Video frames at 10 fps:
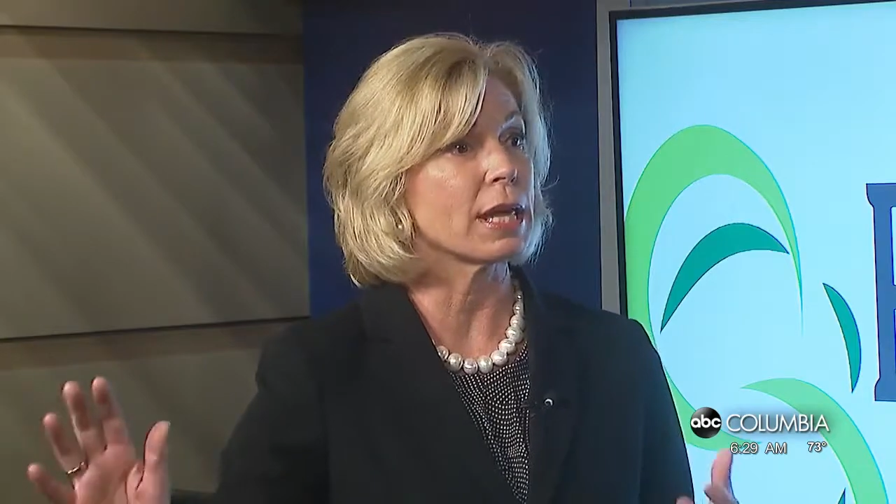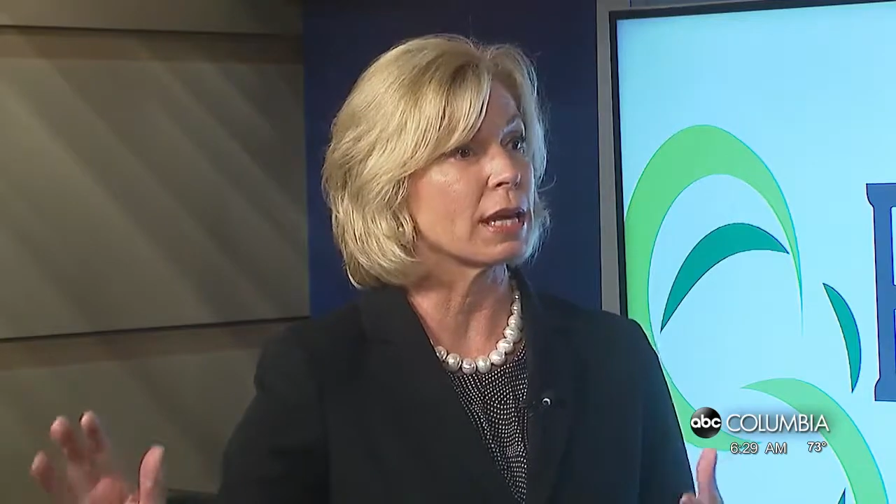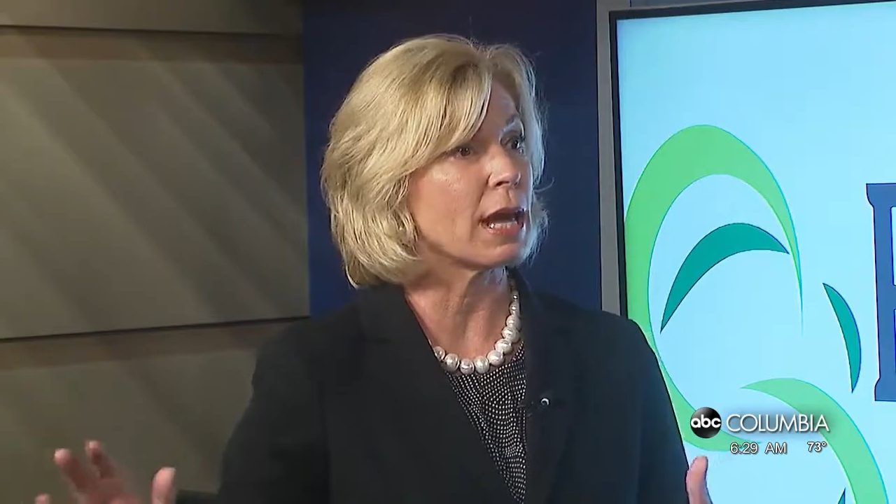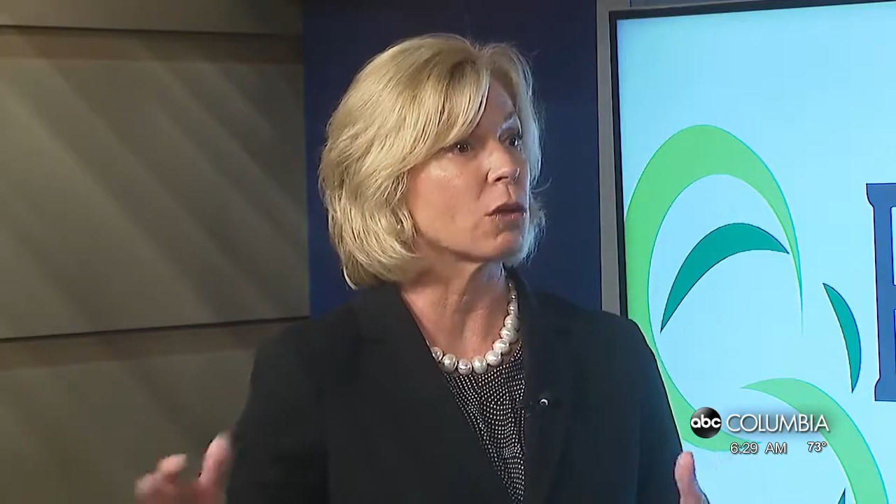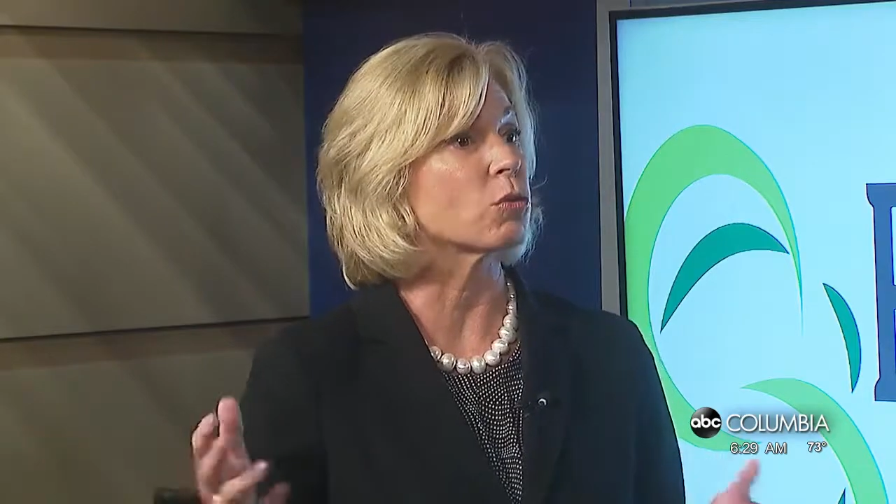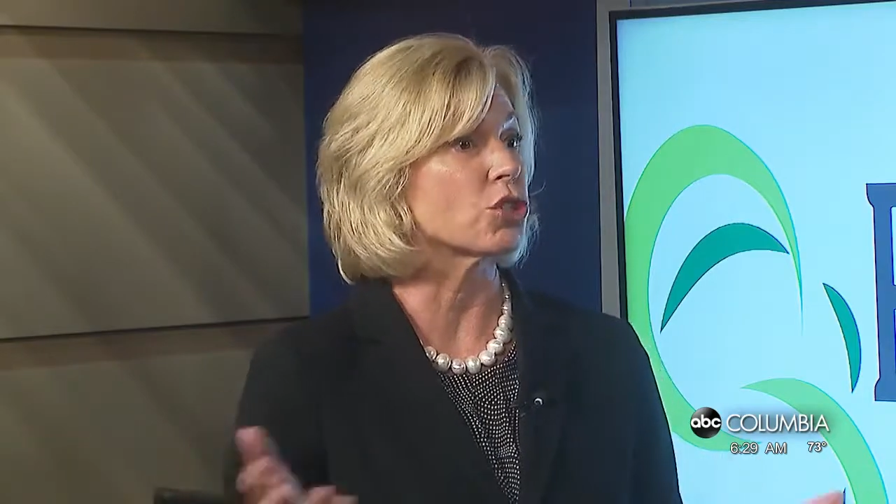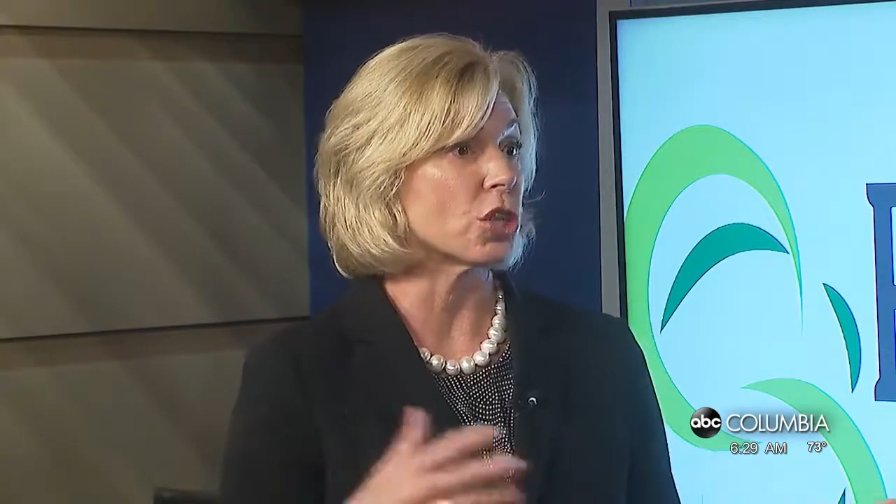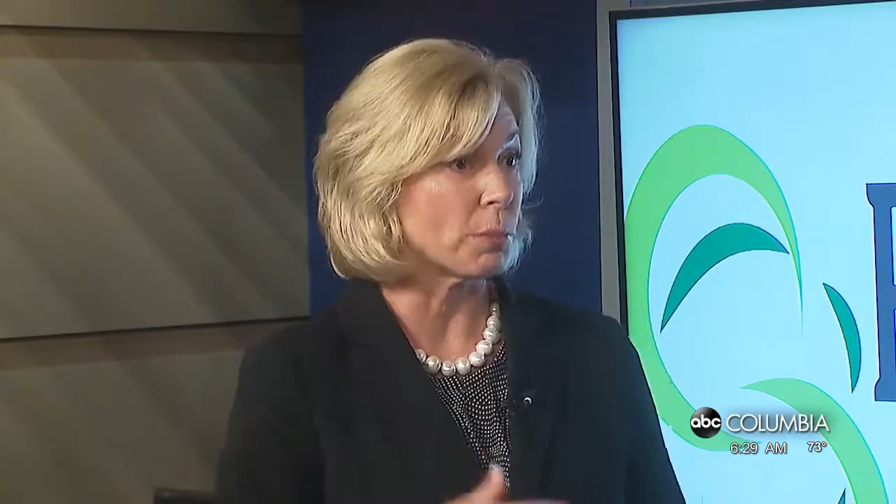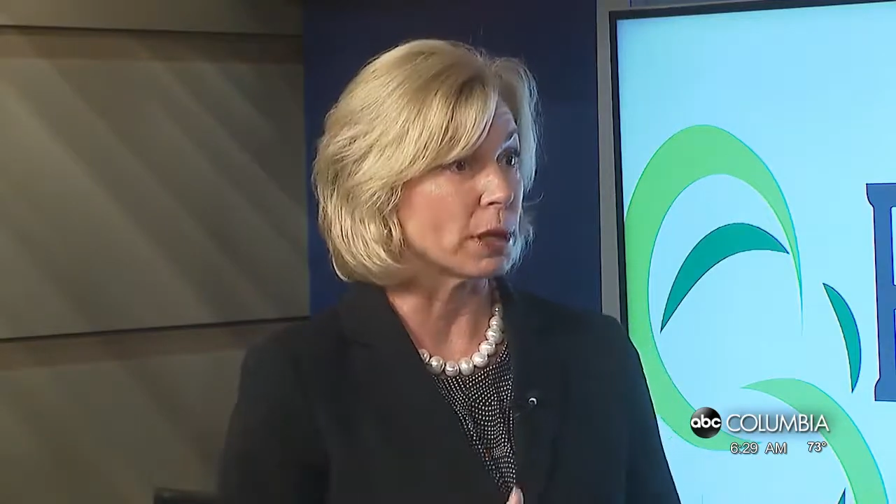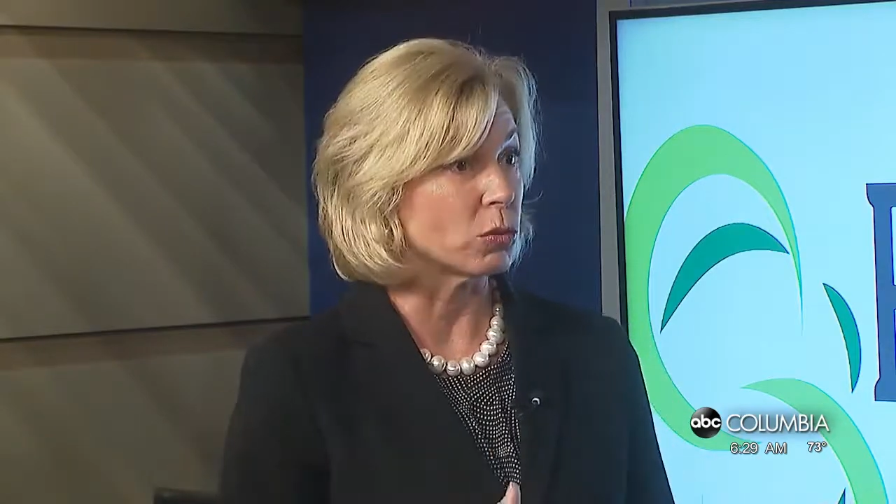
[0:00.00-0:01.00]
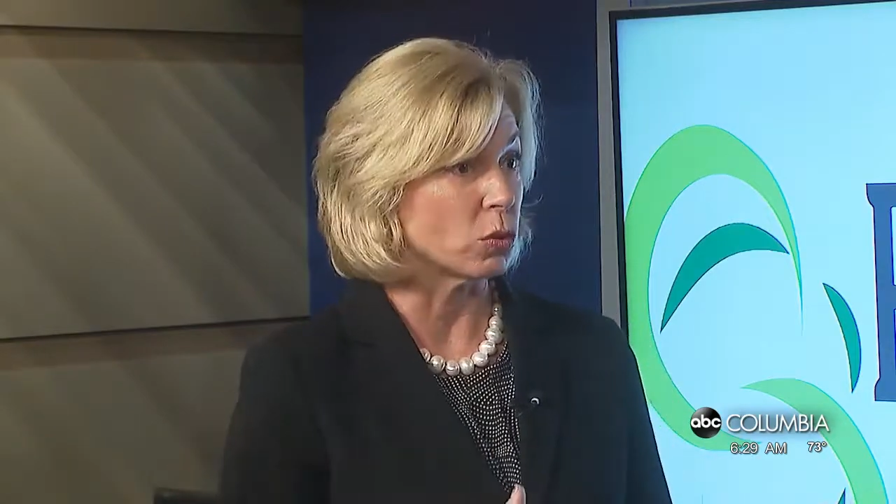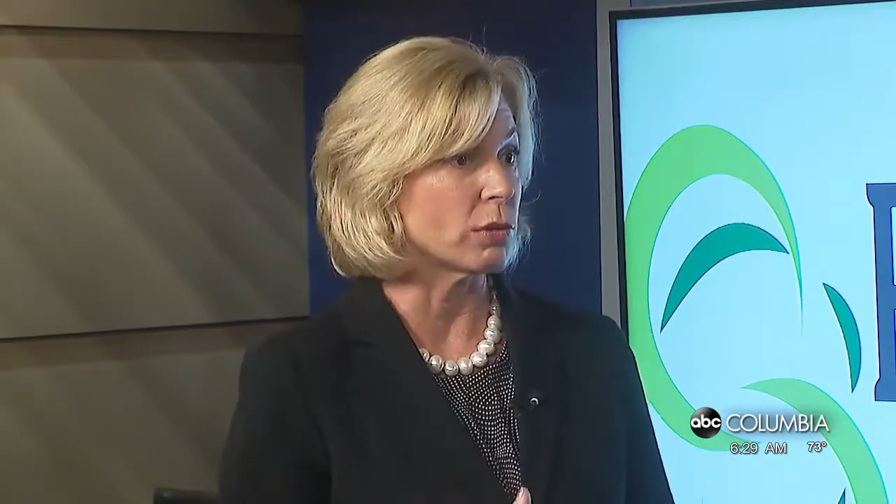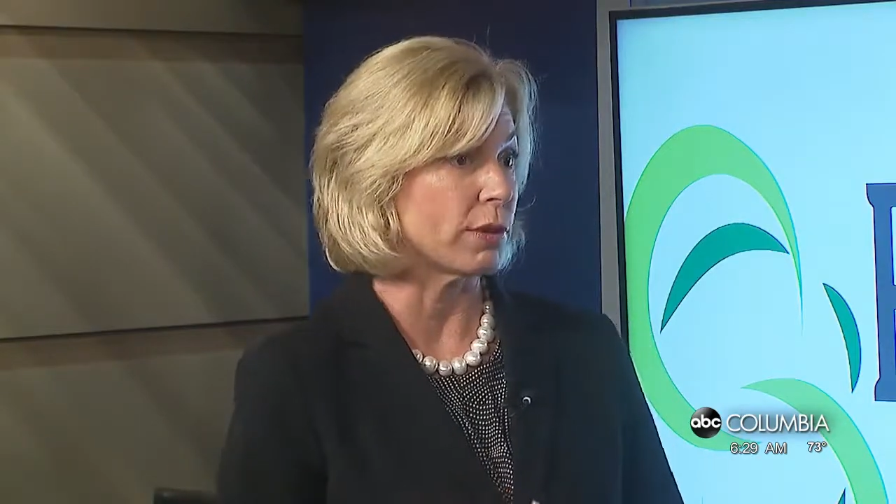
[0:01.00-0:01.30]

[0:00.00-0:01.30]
let it out, or shut my door.